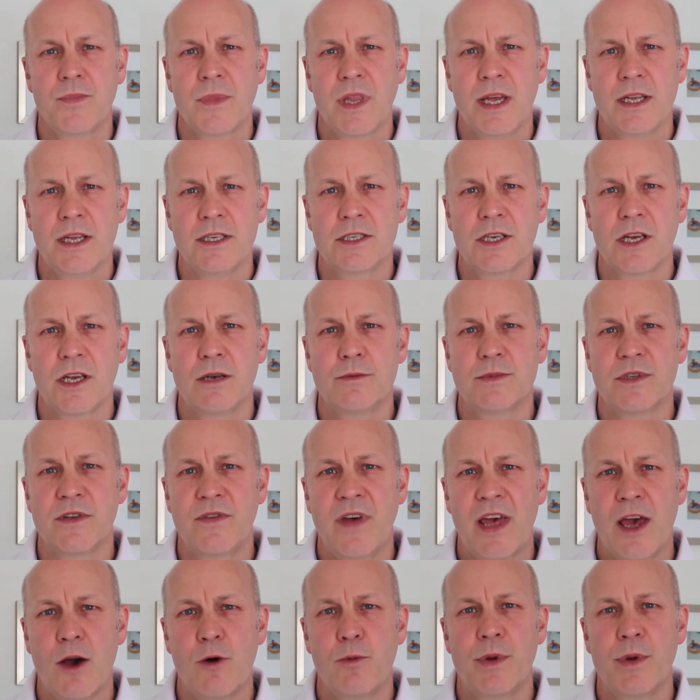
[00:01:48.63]
in terms of
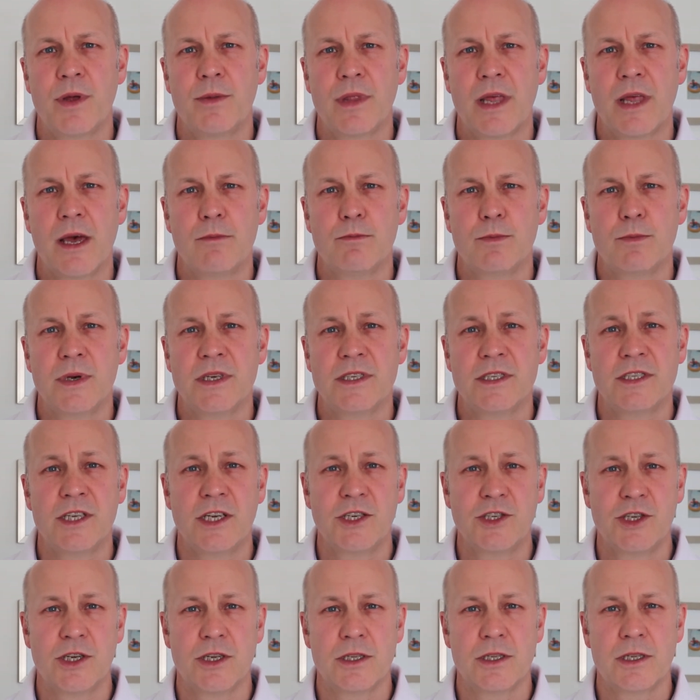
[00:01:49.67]
helping them
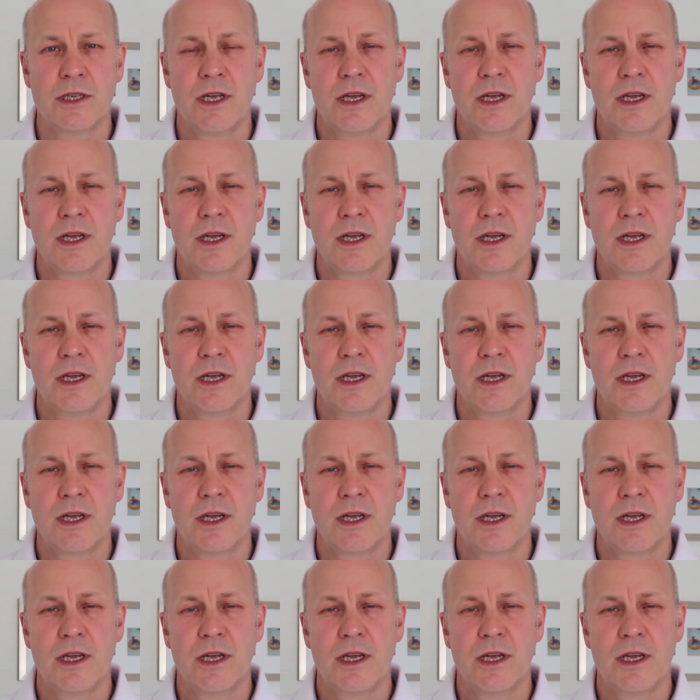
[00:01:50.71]
position